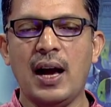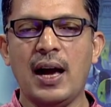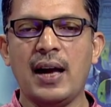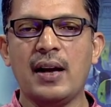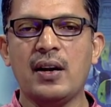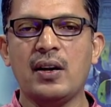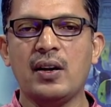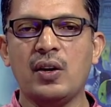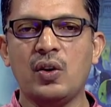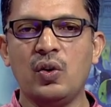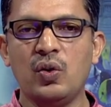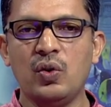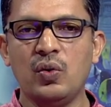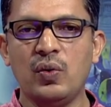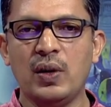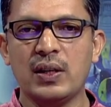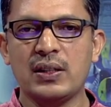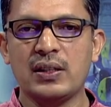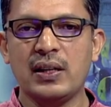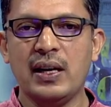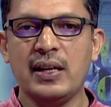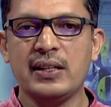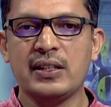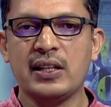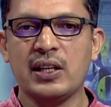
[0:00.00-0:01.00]
and
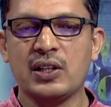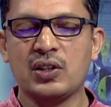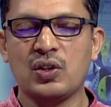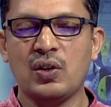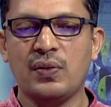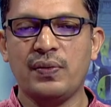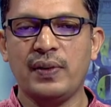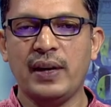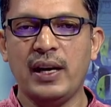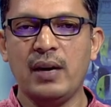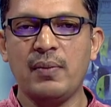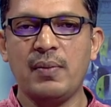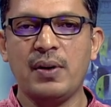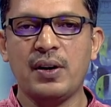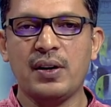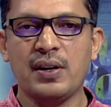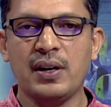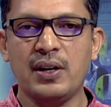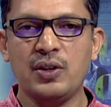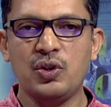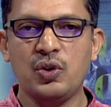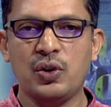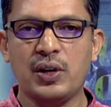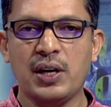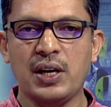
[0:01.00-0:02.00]
universalization of
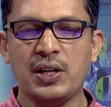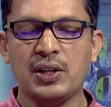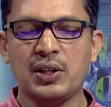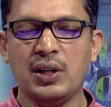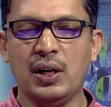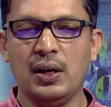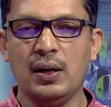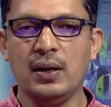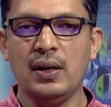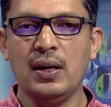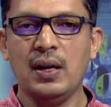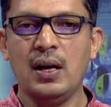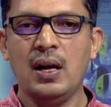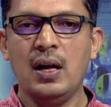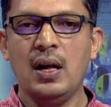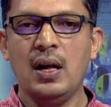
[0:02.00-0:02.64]
elementary education,